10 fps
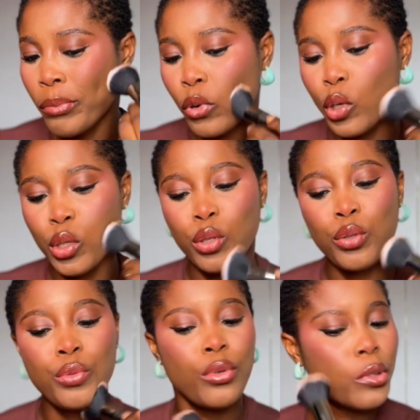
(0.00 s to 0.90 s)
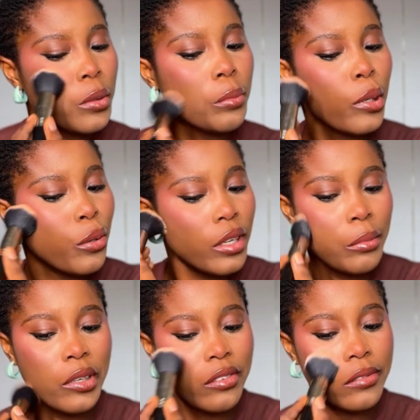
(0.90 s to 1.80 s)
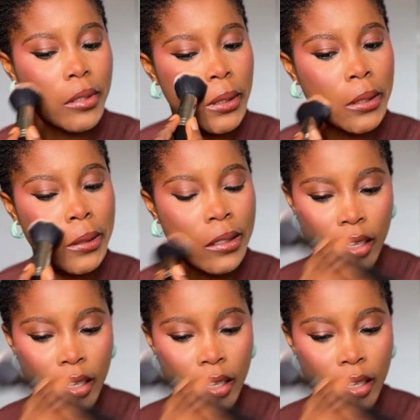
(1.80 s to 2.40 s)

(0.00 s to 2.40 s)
Brush to also powder my face.